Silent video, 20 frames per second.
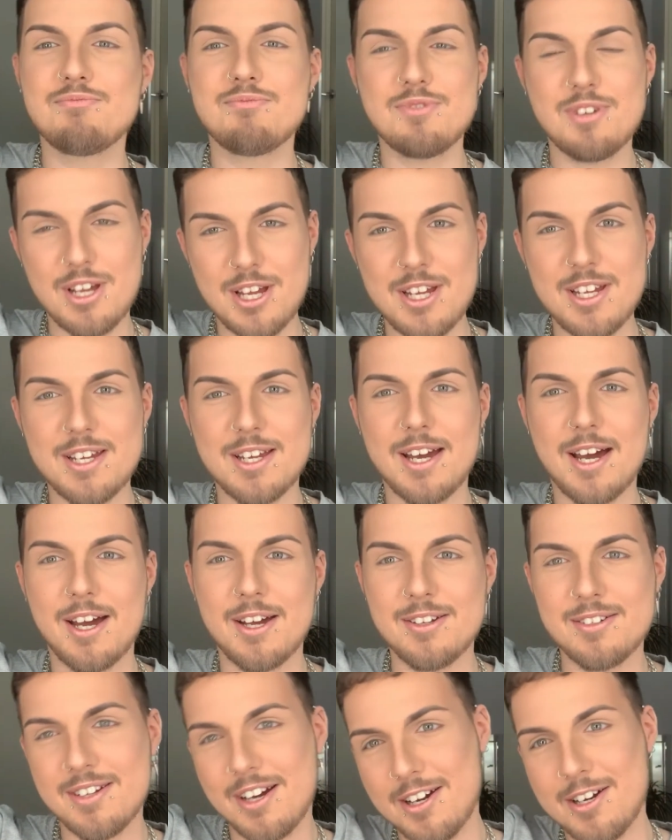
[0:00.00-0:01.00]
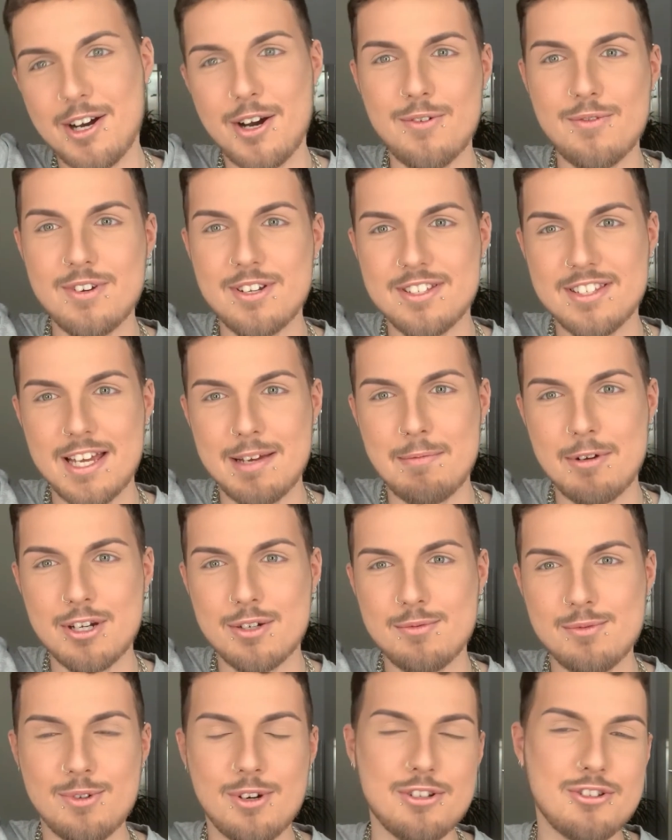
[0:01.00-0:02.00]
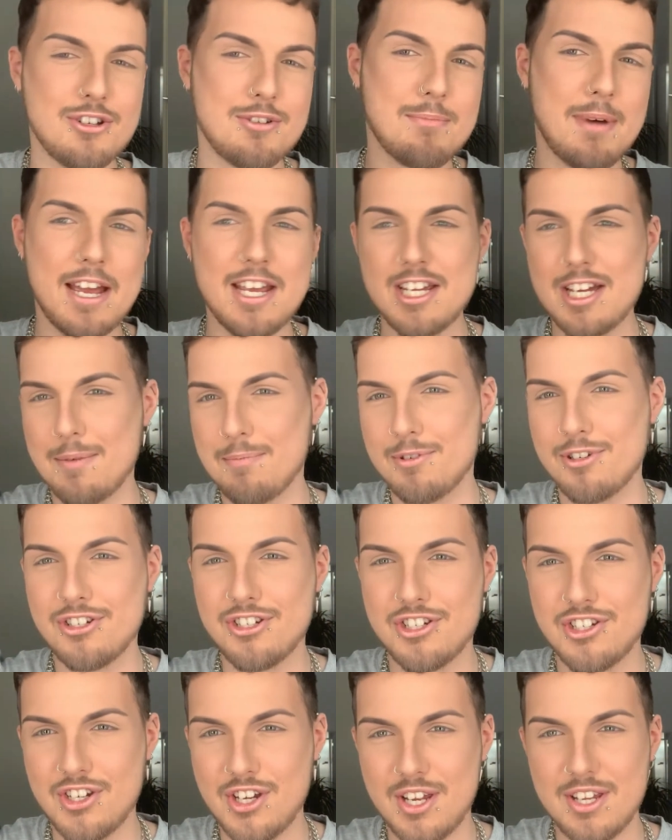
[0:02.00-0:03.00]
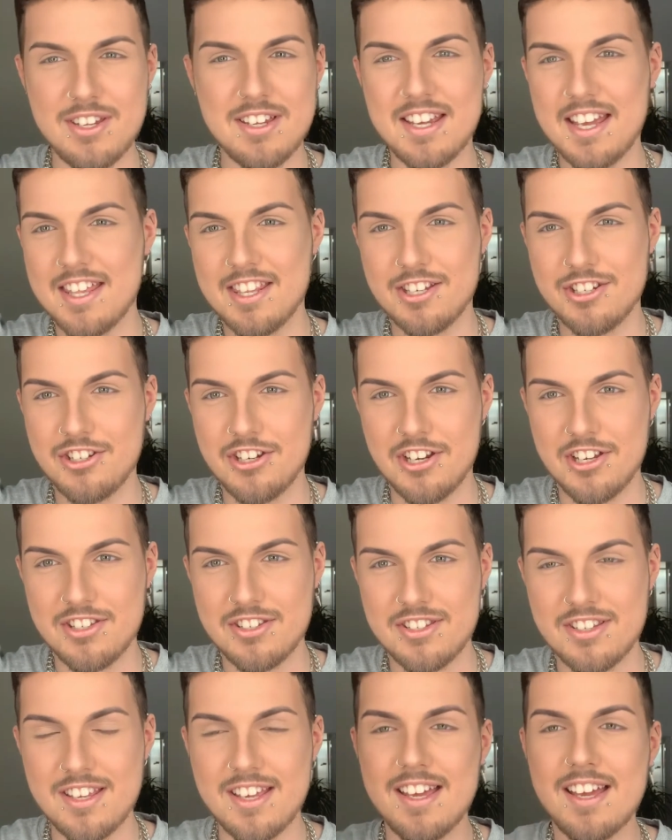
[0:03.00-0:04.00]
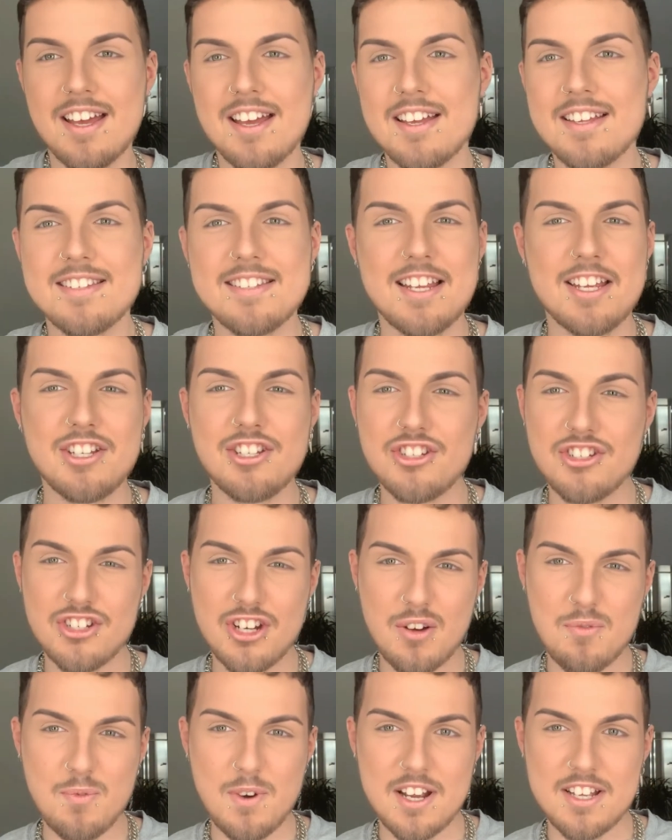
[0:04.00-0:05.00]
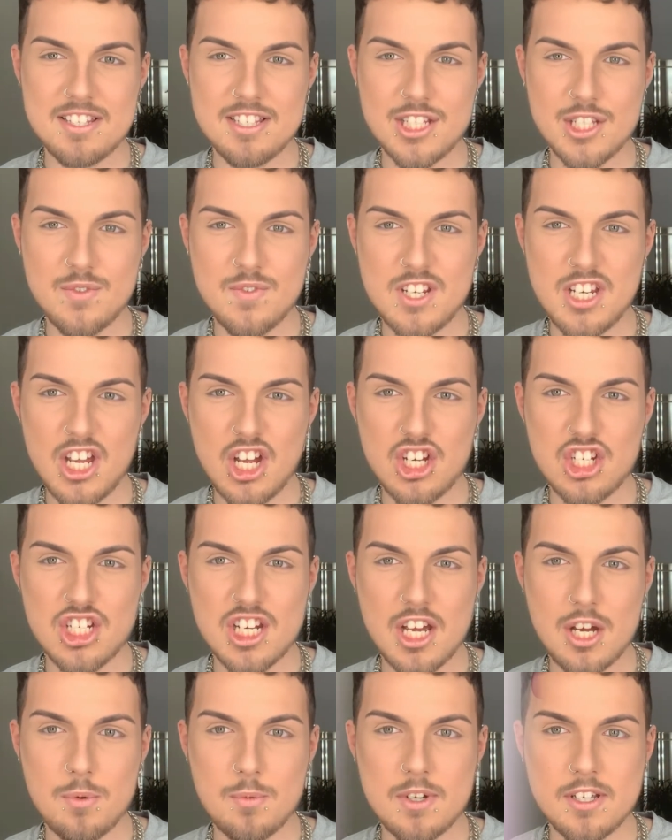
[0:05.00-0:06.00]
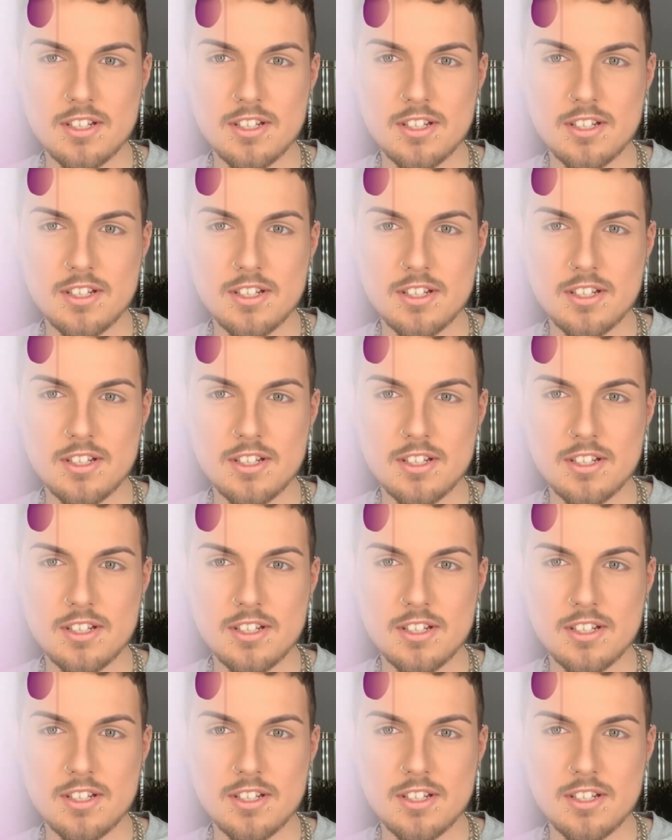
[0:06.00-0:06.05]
There you go. I can't really say much more. I do makeup and shit, you get the gist. So let's just jump right into this video, shall we?